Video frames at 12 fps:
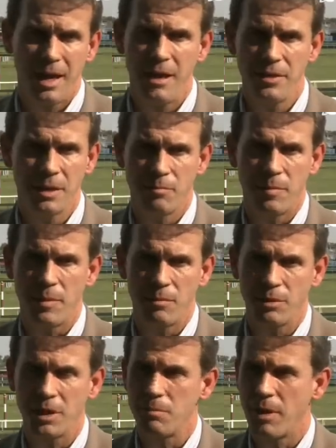I think
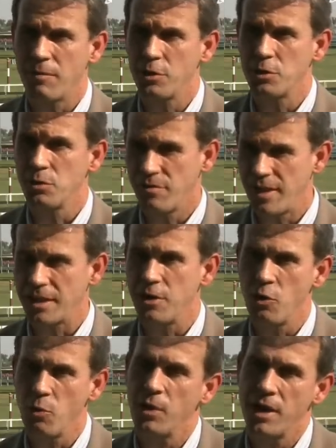really by virtue of the fact
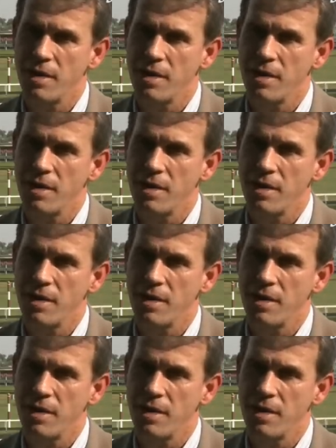that no one